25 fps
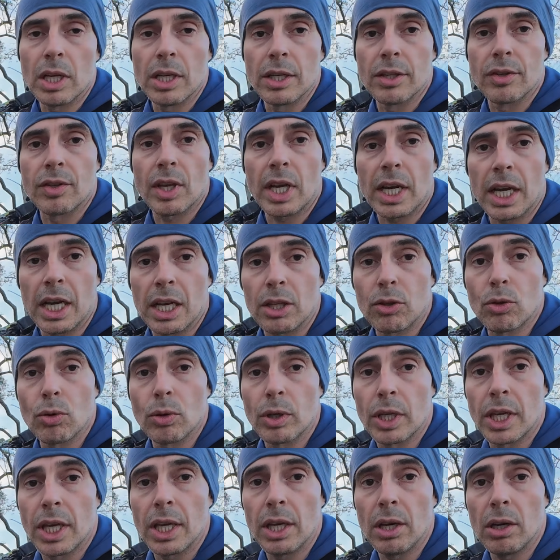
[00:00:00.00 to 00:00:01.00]
is 2
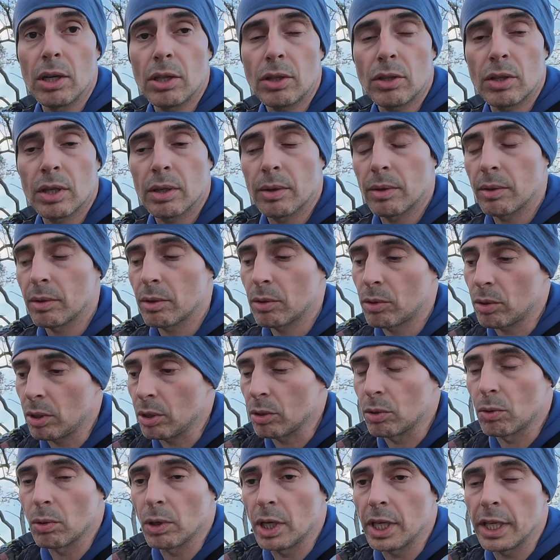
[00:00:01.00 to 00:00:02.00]
kilos, so
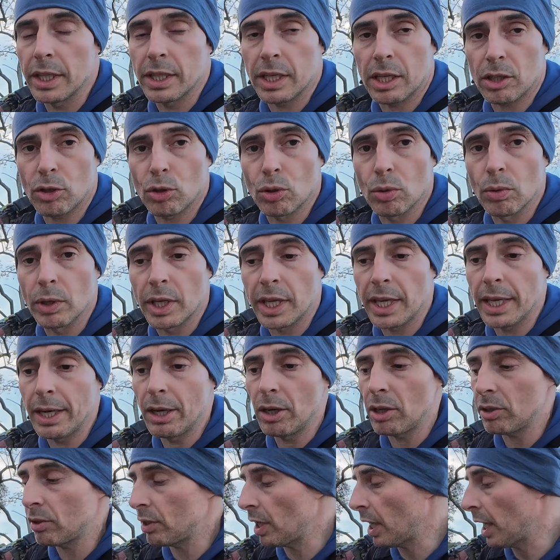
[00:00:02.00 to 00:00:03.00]
2 liters, 2
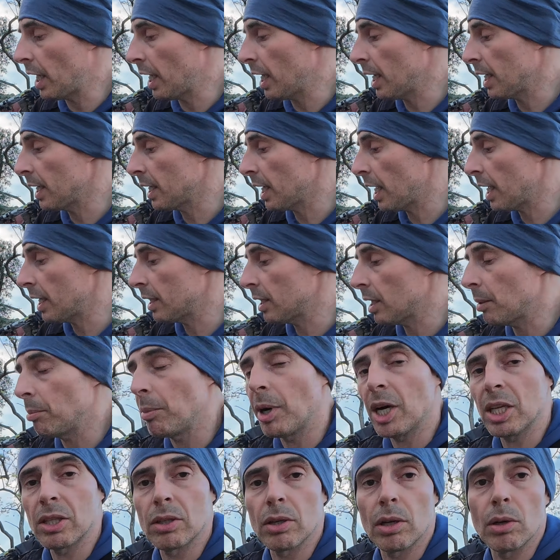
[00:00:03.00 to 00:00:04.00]
kilos, and then the
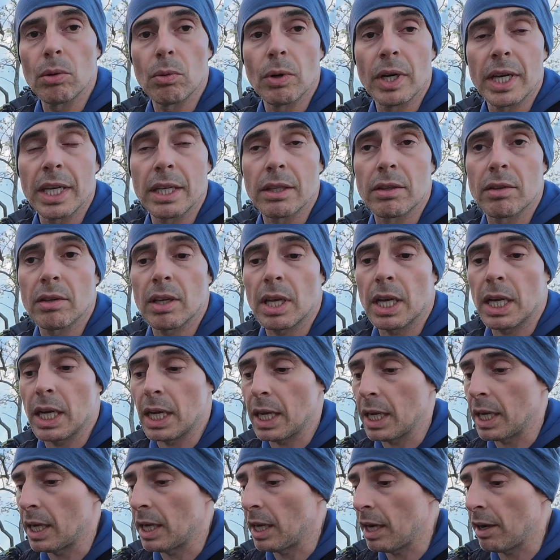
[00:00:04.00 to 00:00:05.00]
bottle weighs
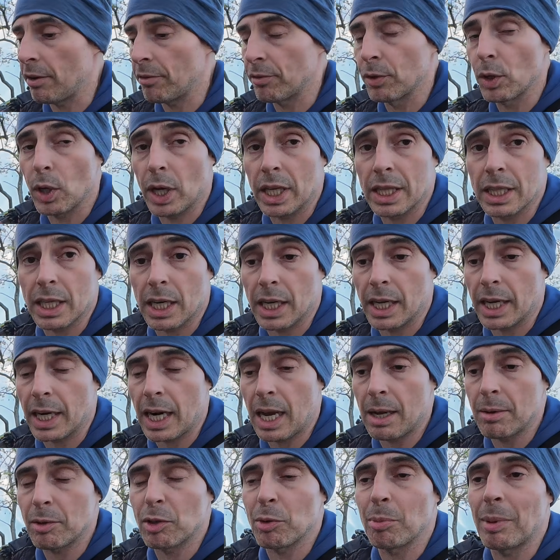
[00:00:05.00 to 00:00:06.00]
a few hundred
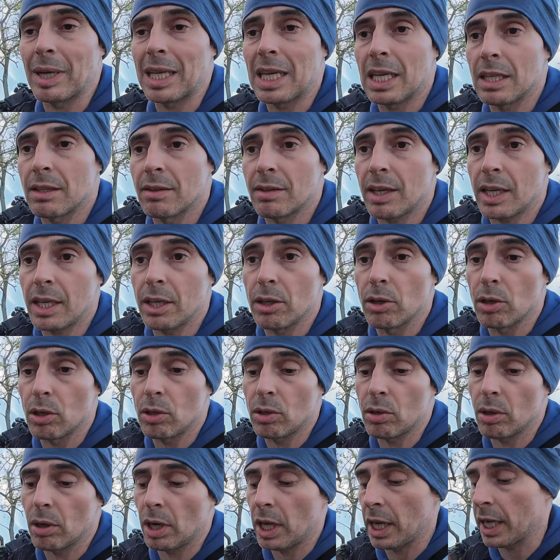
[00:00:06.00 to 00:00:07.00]
grams, but let's say
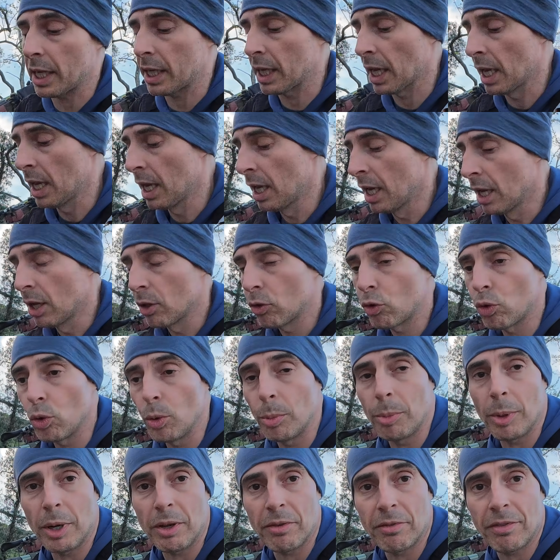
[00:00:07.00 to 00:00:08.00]
also like
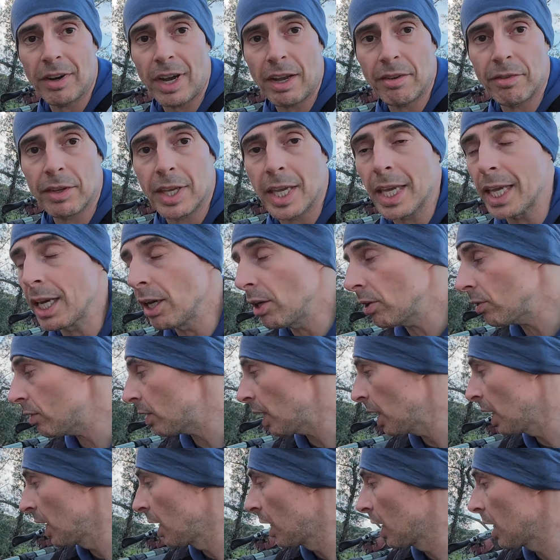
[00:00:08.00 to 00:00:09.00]
2.5
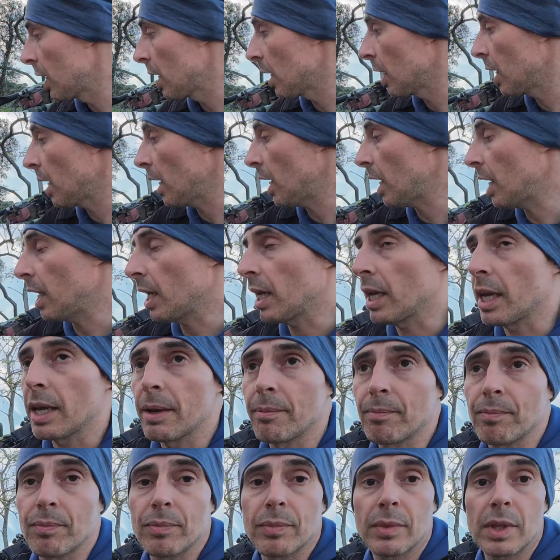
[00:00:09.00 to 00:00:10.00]
kilos.
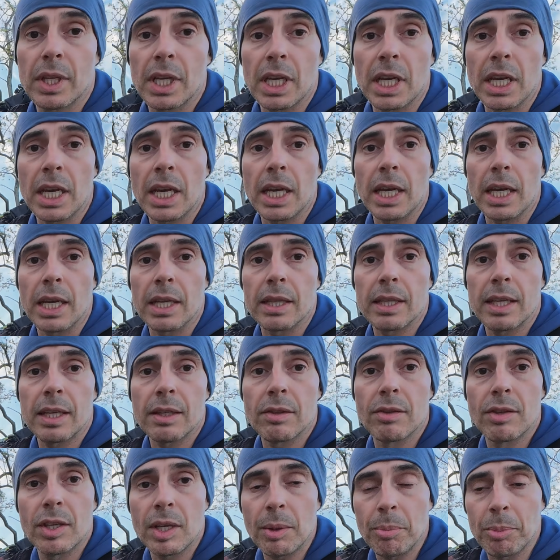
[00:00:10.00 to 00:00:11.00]

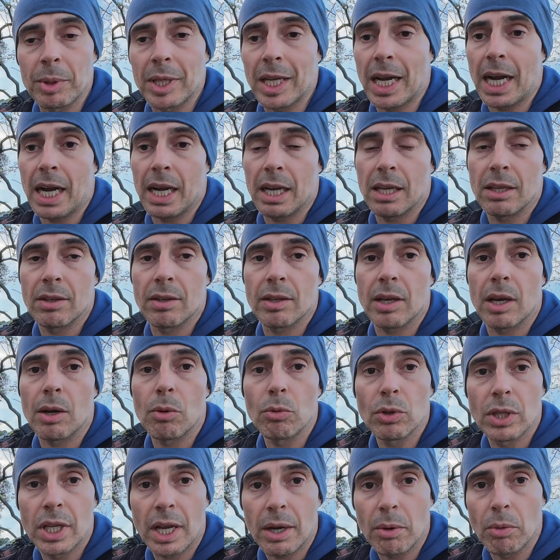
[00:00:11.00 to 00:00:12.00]
the zip ties,
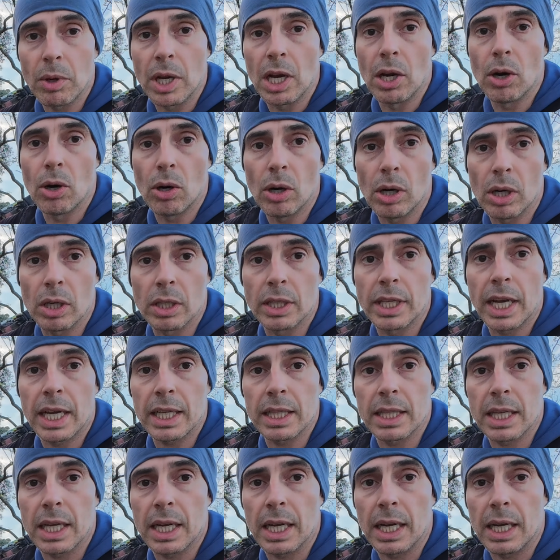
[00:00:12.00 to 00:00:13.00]
they will hold
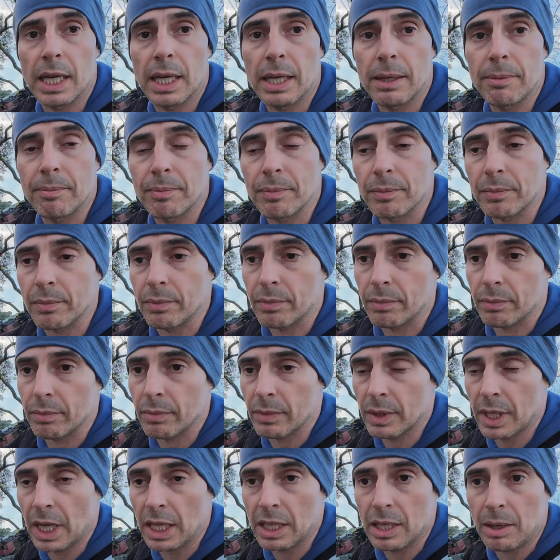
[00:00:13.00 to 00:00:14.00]

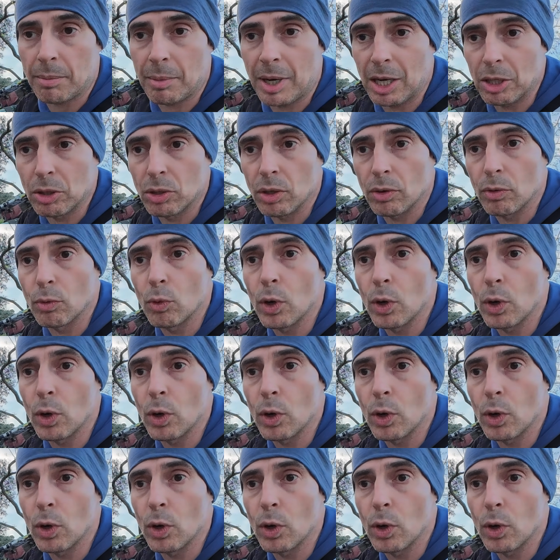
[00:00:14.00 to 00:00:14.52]
that amount of